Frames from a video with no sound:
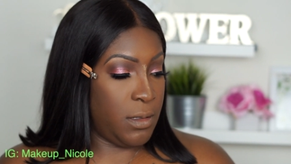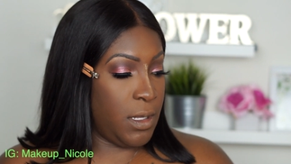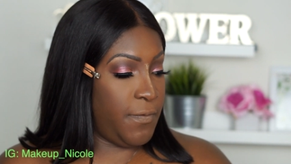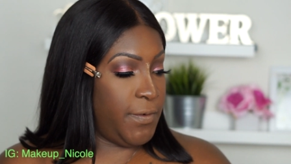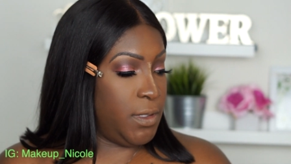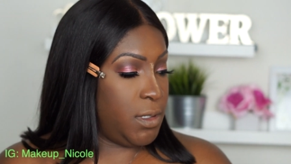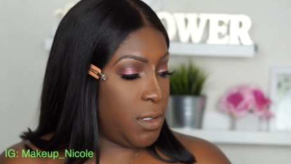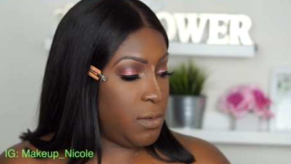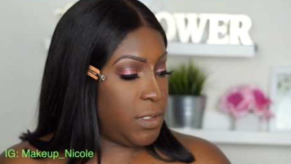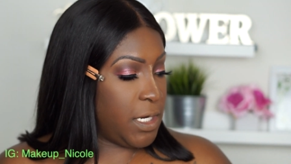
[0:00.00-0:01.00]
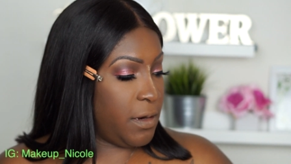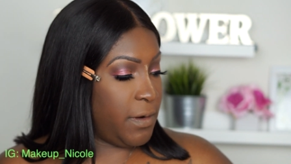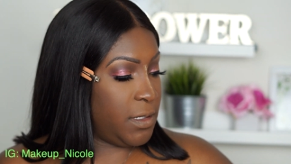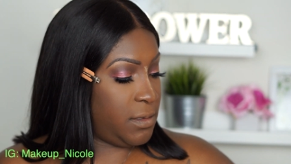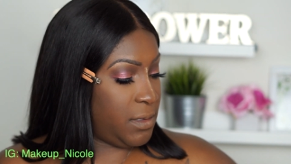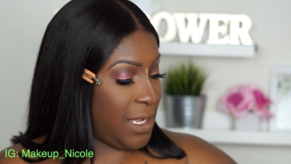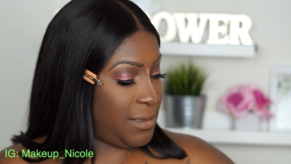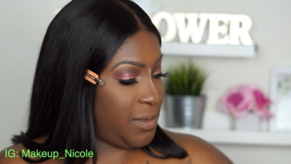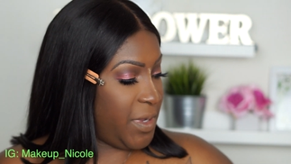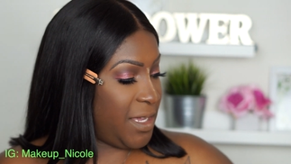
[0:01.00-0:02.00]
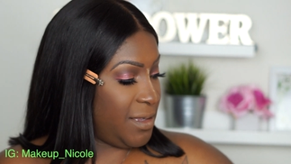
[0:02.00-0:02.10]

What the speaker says: Now for the nose areas, not to make